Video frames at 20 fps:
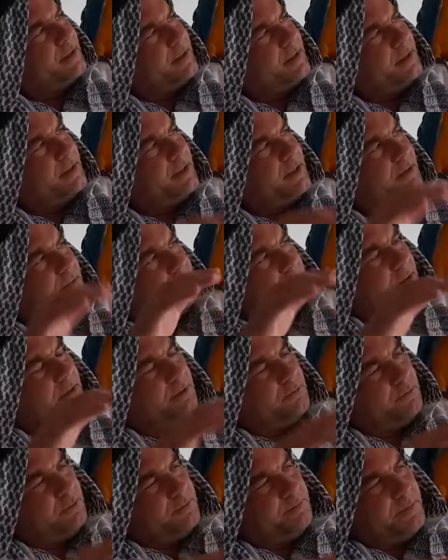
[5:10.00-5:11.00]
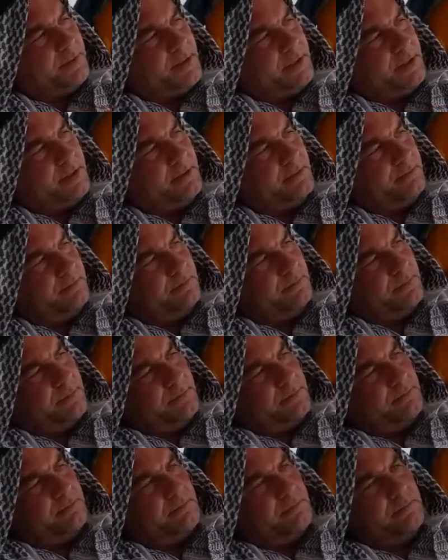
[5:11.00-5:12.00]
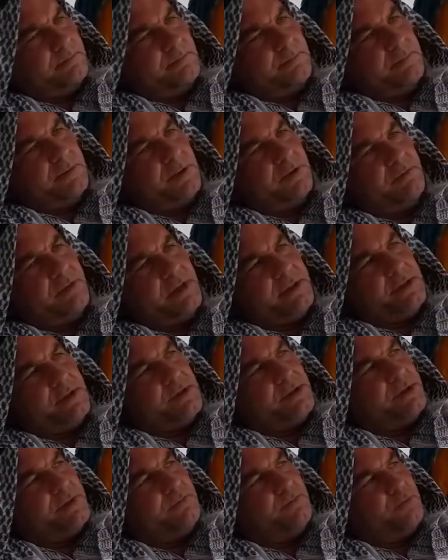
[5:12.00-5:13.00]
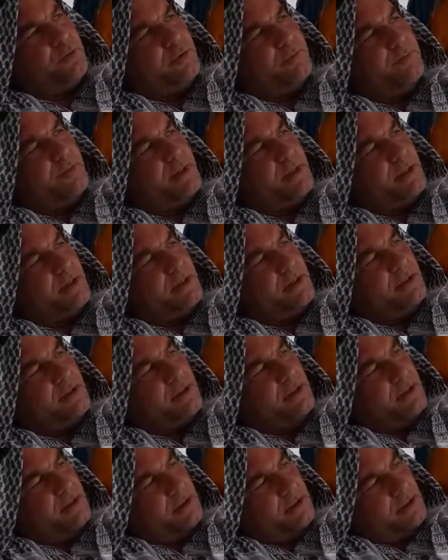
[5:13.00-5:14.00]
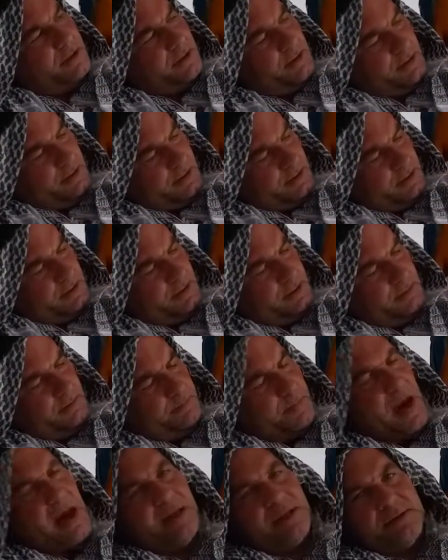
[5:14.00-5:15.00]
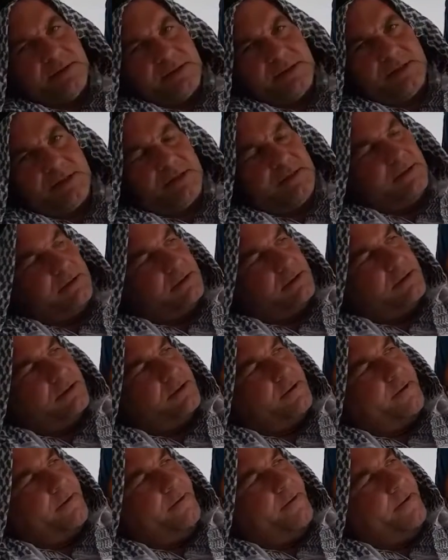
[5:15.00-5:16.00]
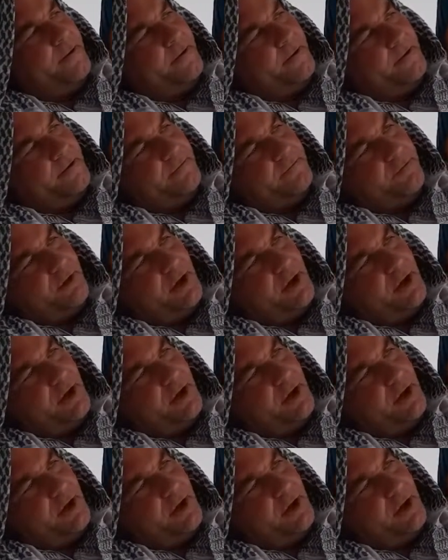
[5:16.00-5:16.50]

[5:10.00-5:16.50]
then it would be, the relationship would be balanced. In